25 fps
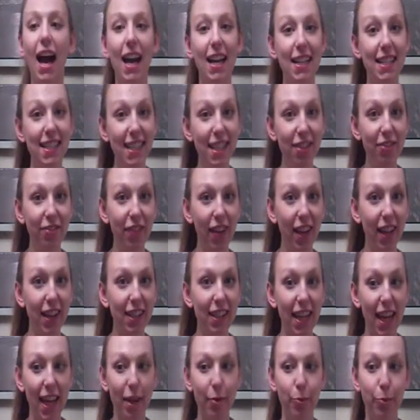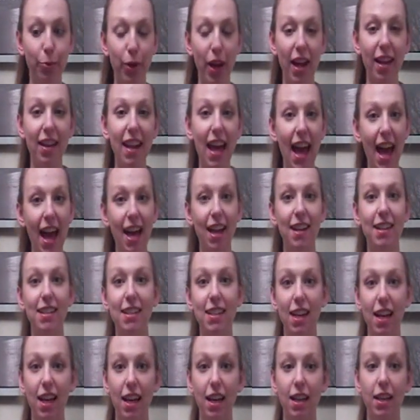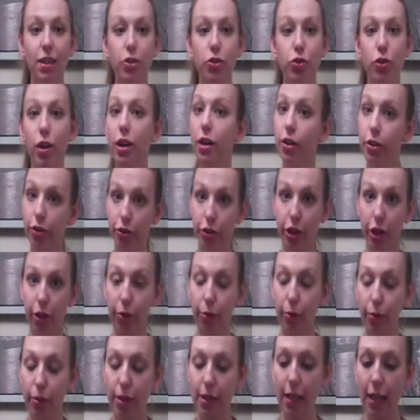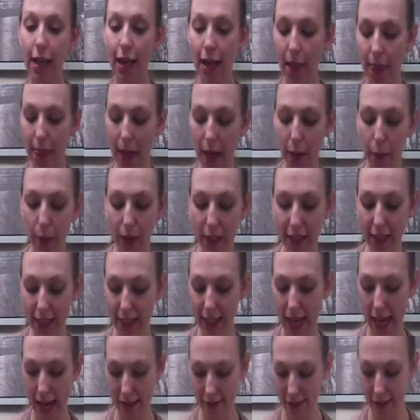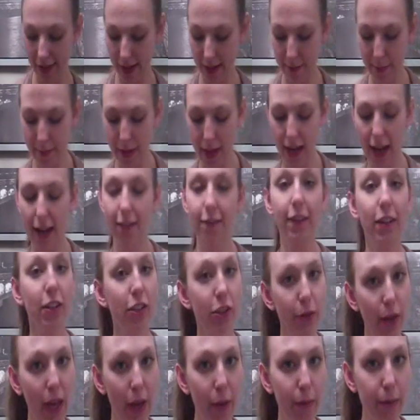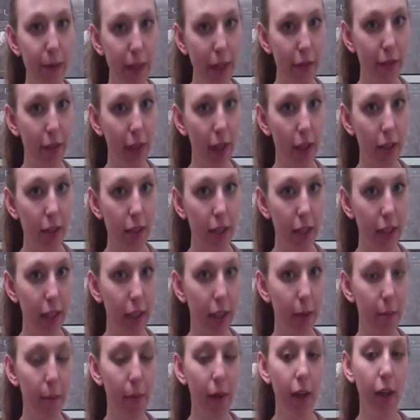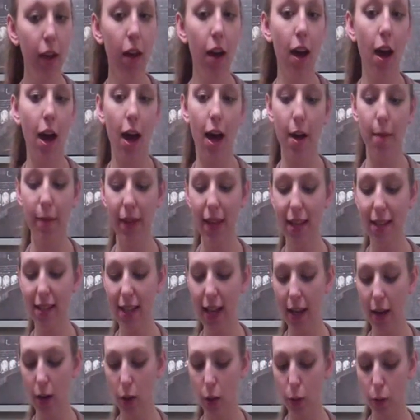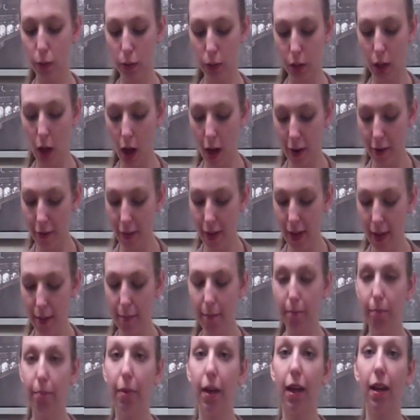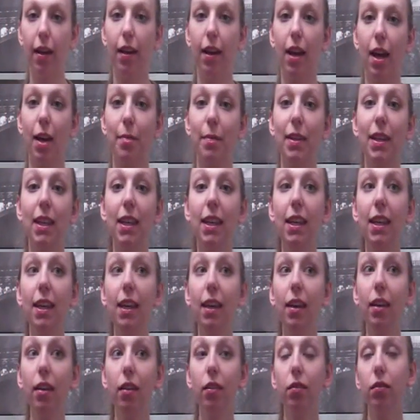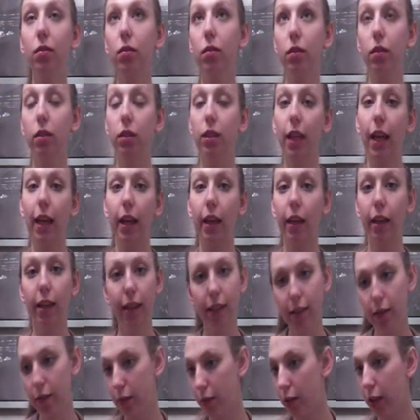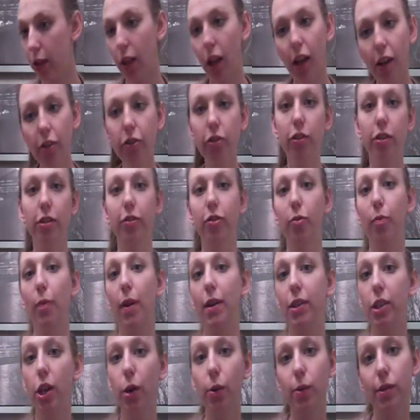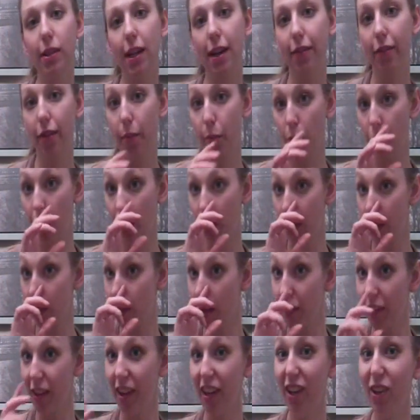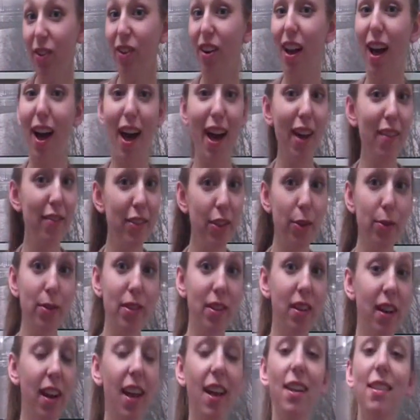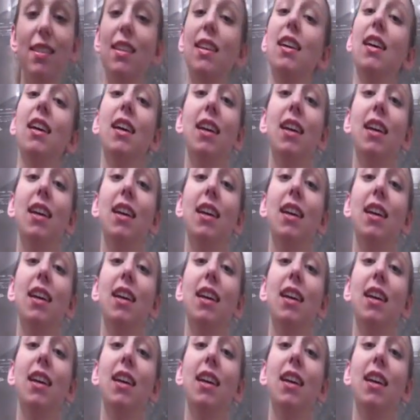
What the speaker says: I did find a bread at Trader Joe's that we gave him, and I felt okay with giving it to him. He hasn't had a whole lot of it, but he lunges for my toast every morning. So I thought, you know what, I have toast and eggs.